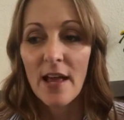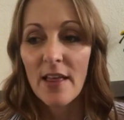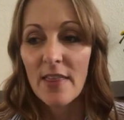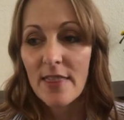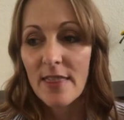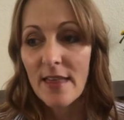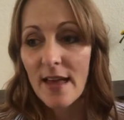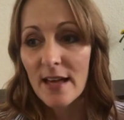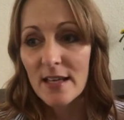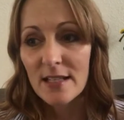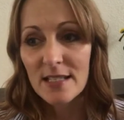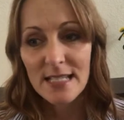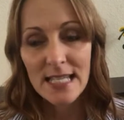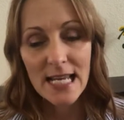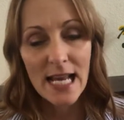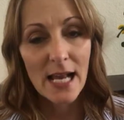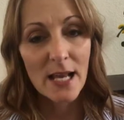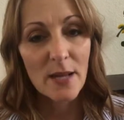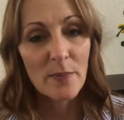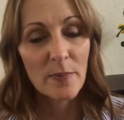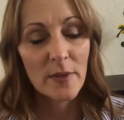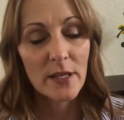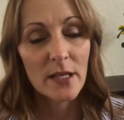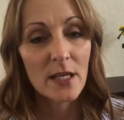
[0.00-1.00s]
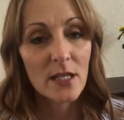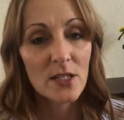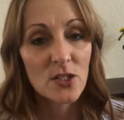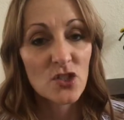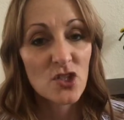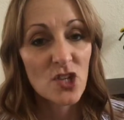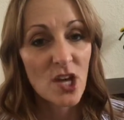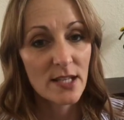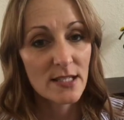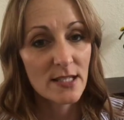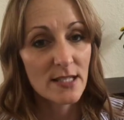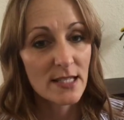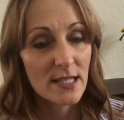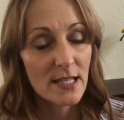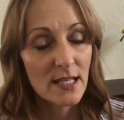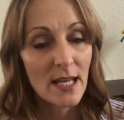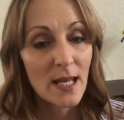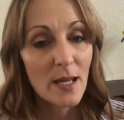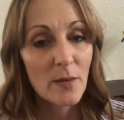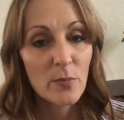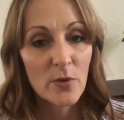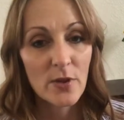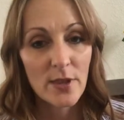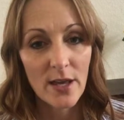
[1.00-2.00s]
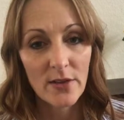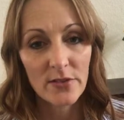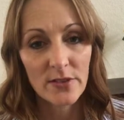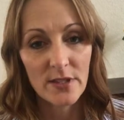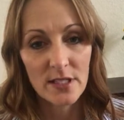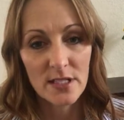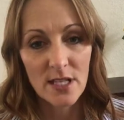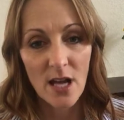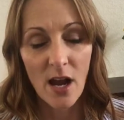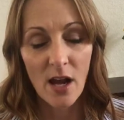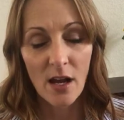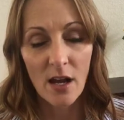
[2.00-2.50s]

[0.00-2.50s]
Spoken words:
Then type in just the name without the